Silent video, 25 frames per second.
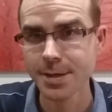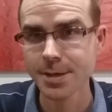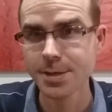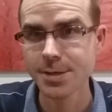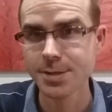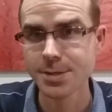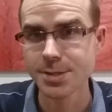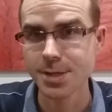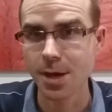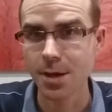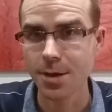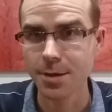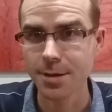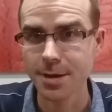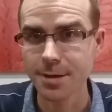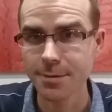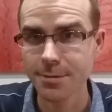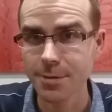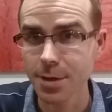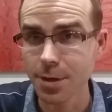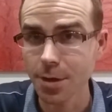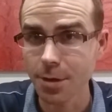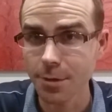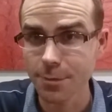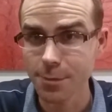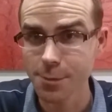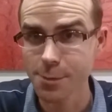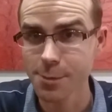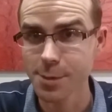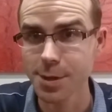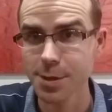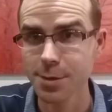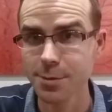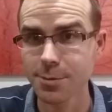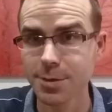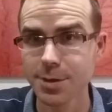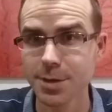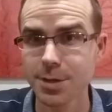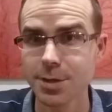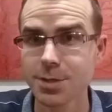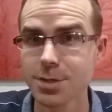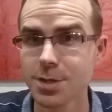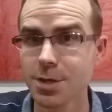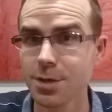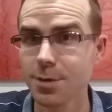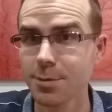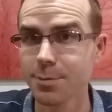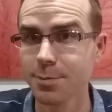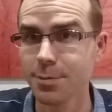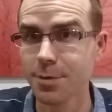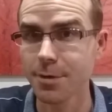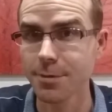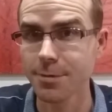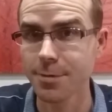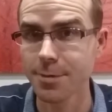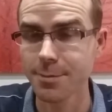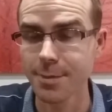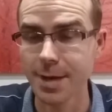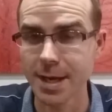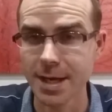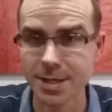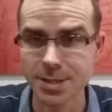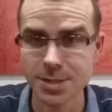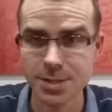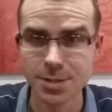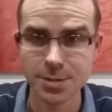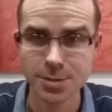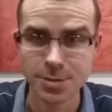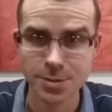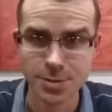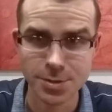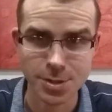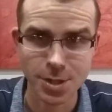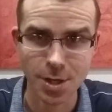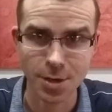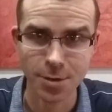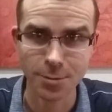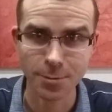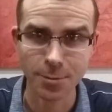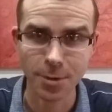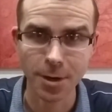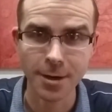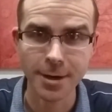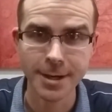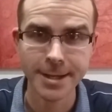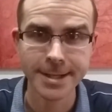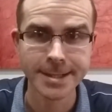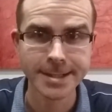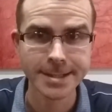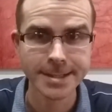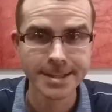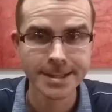So if you're not familiar with the term profit margin, don't worry.